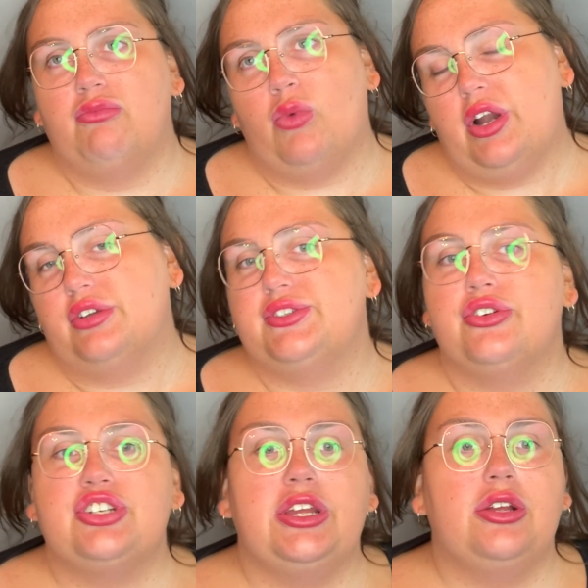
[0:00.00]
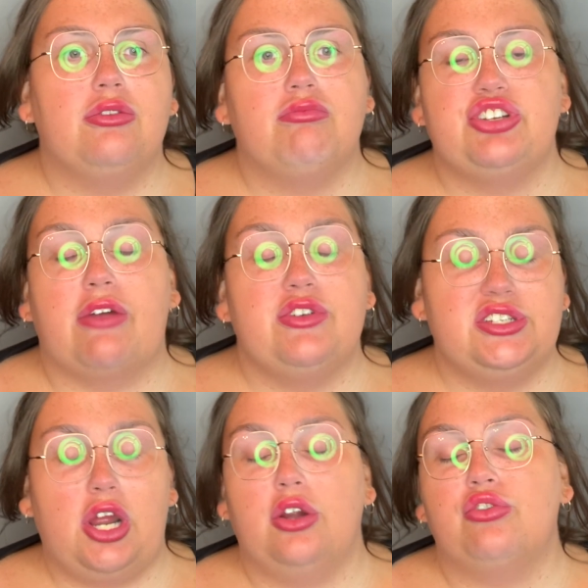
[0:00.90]
We're searching Jeffree
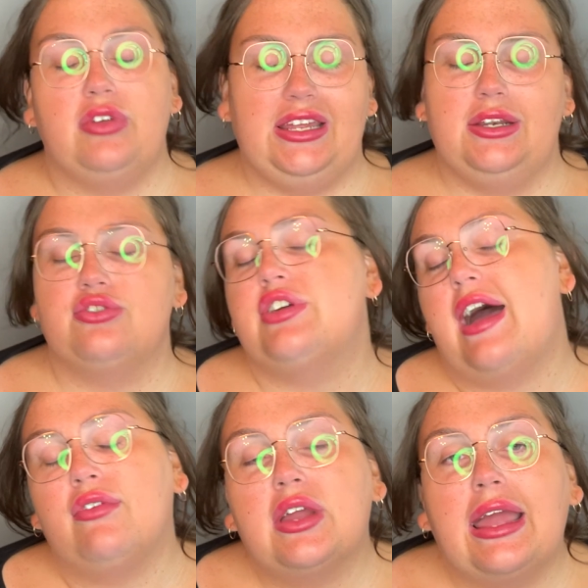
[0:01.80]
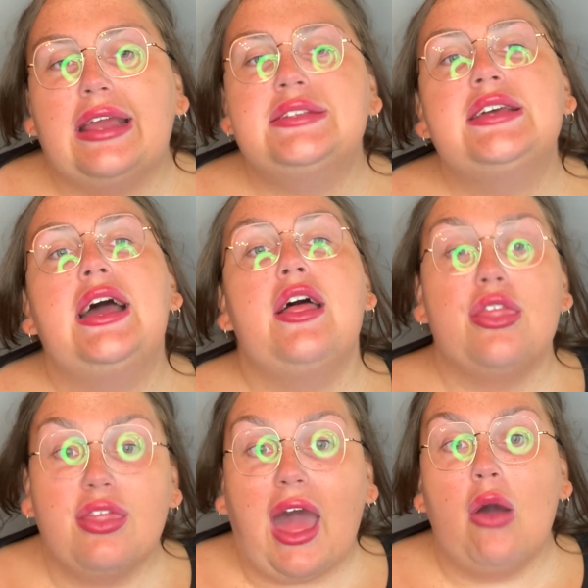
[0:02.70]
Star green travel case.
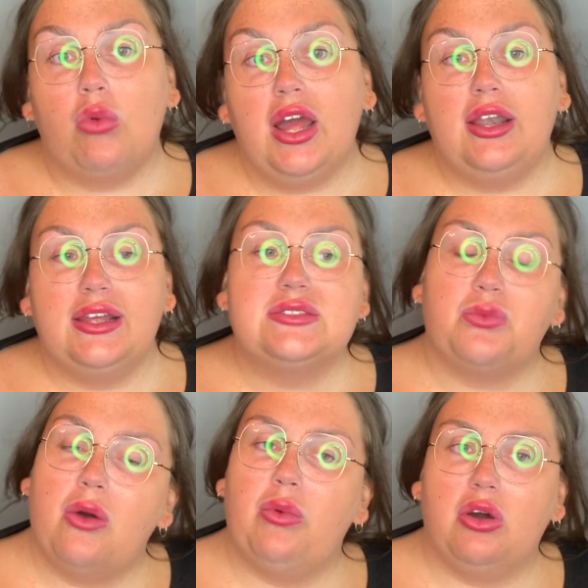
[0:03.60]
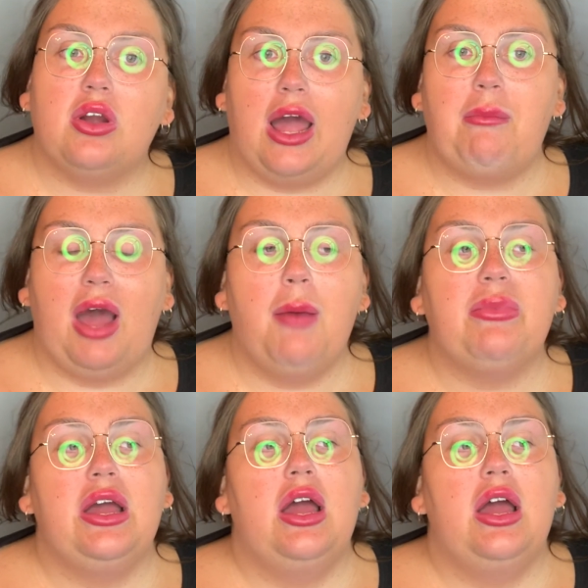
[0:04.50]
That one is what will come up.